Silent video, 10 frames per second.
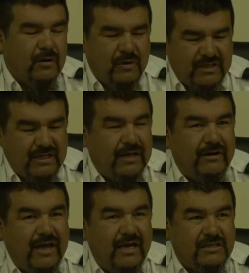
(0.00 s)
with the
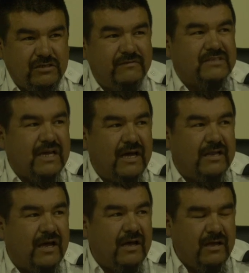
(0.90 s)
letterhead, Service
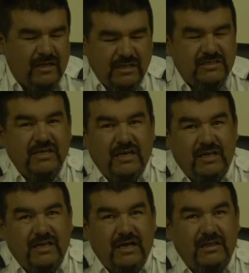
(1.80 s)
Canada,
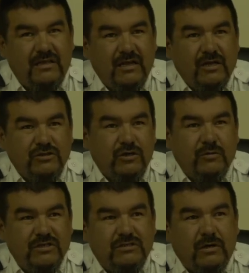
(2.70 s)
saying that
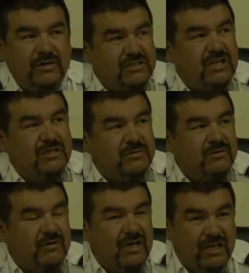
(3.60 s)
so-and-so is
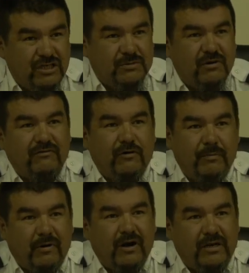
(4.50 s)
eligible for
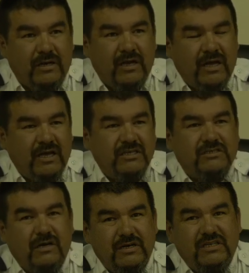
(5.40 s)
a pardon. He
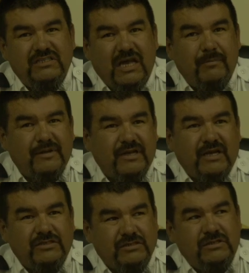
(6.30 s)
started his
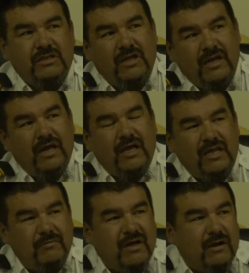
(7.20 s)
application and
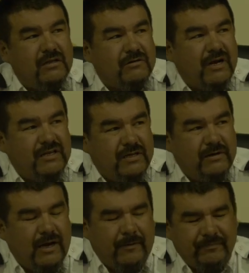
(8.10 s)
he met all the
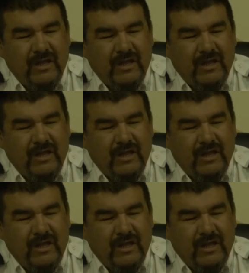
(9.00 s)
criteria.